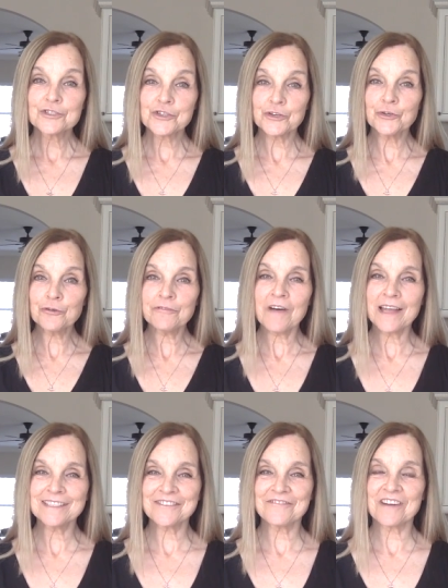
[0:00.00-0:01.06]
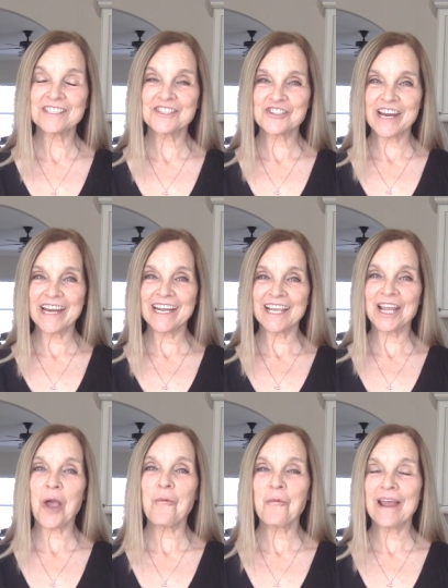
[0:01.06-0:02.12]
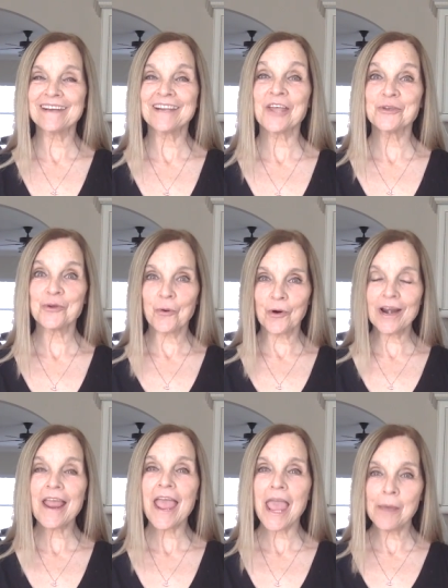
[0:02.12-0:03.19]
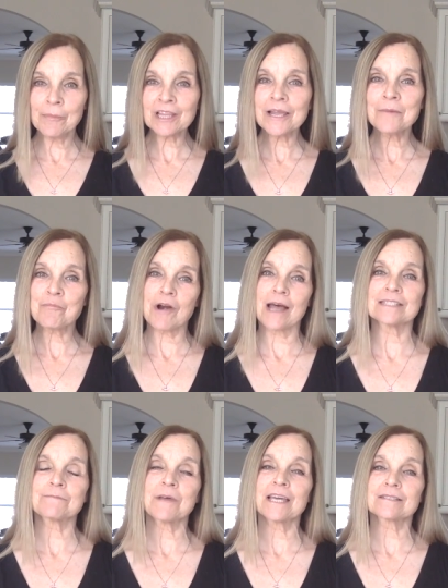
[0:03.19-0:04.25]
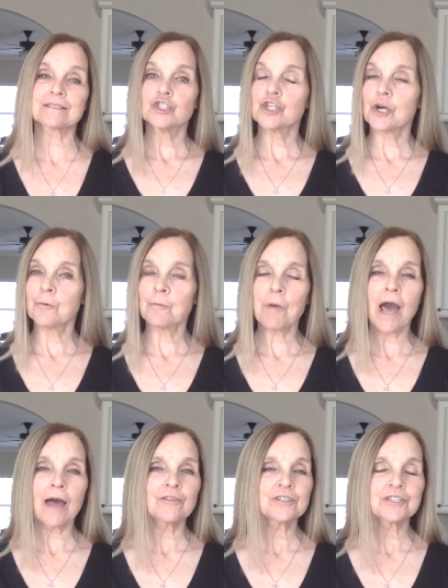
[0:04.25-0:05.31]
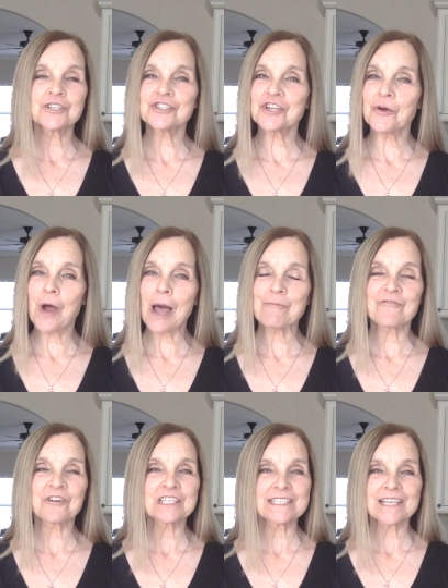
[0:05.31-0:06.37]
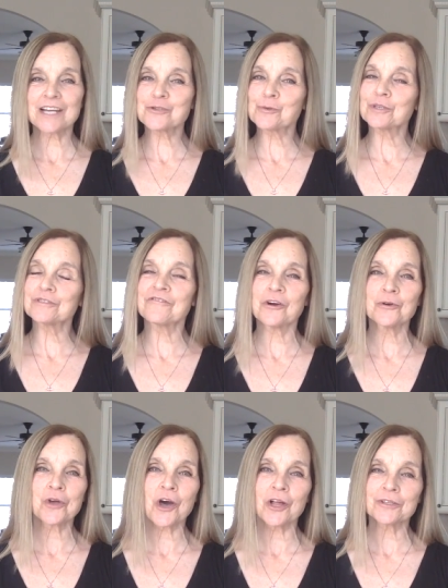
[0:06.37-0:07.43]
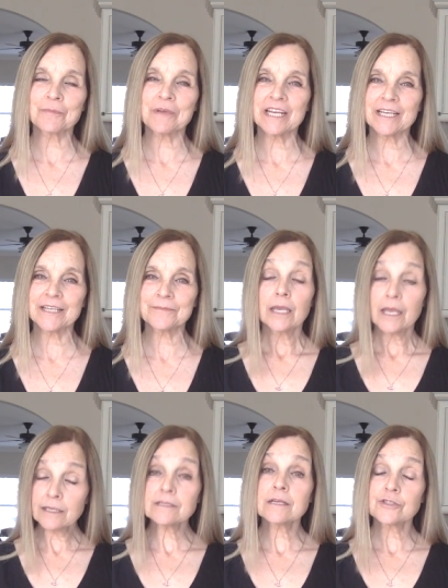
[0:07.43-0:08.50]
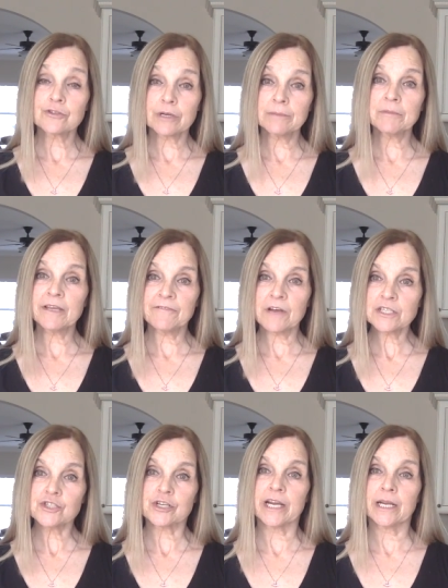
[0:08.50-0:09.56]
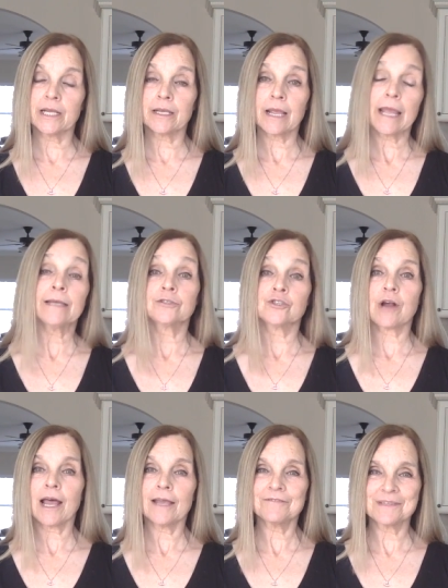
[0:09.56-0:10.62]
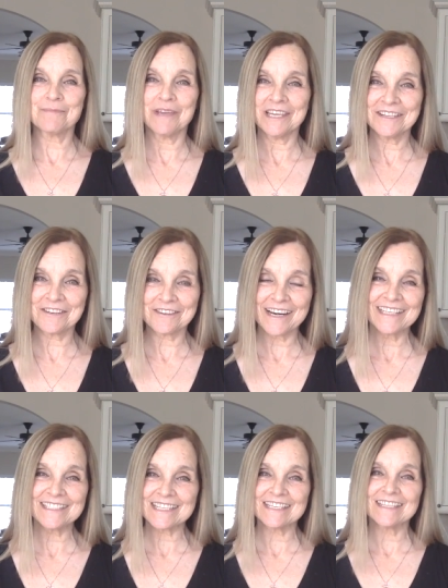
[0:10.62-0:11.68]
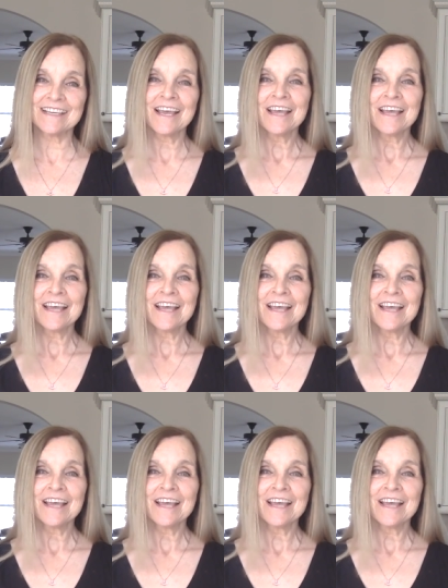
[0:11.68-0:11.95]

Do you find it frustrating when your MLM prospects don't bother to show up for a scheduled phone call or meeting? It's extremely frustrating. It drives me crazy.